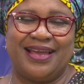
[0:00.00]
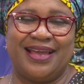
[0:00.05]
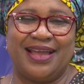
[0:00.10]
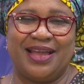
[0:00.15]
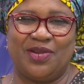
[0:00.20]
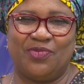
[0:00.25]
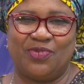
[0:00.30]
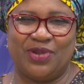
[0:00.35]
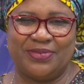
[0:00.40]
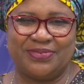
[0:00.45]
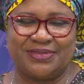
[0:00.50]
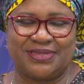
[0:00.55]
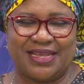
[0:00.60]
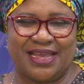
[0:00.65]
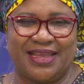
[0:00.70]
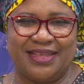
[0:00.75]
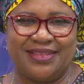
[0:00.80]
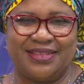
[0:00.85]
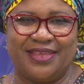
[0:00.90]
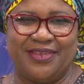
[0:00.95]
her
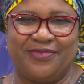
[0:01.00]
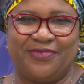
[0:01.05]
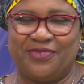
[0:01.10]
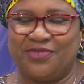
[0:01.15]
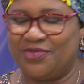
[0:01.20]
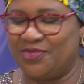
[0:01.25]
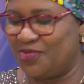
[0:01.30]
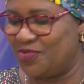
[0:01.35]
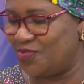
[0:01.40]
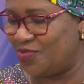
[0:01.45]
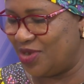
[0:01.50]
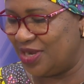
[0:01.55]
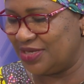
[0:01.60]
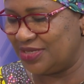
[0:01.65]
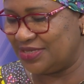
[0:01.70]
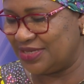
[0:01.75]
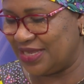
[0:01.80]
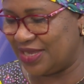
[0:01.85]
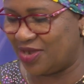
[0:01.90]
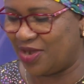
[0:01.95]
website if you
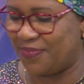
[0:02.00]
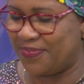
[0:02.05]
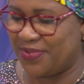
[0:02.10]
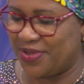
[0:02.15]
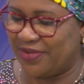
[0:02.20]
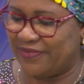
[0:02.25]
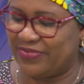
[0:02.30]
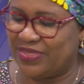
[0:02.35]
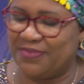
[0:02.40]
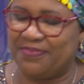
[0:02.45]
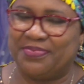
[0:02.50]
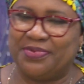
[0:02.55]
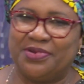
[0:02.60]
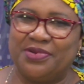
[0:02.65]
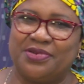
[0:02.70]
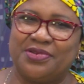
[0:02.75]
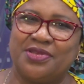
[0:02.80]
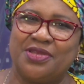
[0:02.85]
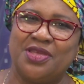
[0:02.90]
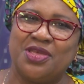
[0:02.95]
want a copy of the
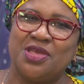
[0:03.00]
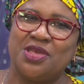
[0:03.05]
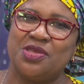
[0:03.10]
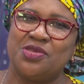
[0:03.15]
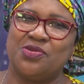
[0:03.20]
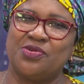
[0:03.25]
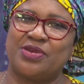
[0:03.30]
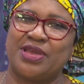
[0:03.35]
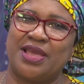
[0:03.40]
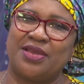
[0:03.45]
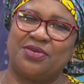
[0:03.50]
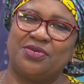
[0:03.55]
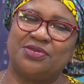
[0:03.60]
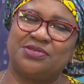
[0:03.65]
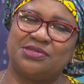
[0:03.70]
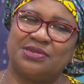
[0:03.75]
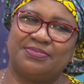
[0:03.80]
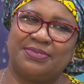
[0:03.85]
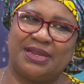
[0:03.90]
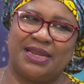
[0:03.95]
book you can go
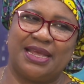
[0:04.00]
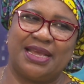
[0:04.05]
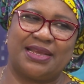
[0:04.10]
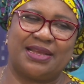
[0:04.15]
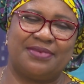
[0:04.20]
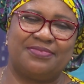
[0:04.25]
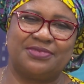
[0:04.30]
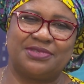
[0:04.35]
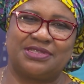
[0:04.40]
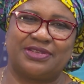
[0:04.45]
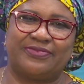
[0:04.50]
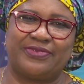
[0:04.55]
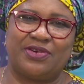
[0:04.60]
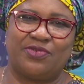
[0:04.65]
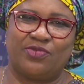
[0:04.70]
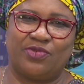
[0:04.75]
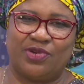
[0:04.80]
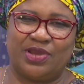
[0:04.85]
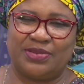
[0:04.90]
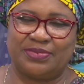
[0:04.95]
to
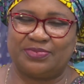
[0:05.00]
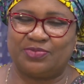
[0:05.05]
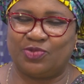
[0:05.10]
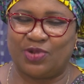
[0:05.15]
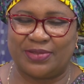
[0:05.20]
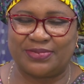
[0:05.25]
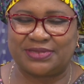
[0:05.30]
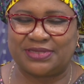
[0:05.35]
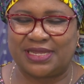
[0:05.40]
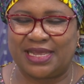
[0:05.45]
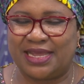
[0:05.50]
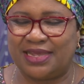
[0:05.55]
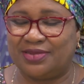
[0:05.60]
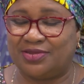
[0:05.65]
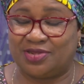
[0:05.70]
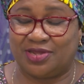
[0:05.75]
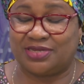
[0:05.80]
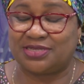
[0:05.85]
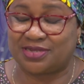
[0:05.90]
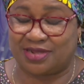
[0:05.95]

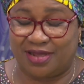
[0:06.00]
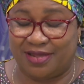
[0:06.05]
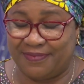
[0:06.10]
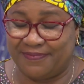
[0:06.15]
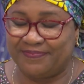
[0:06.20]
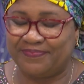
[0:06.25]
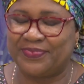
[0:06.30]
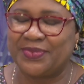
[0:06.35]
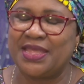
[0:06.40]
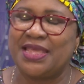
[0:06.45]
malaikamustapha.com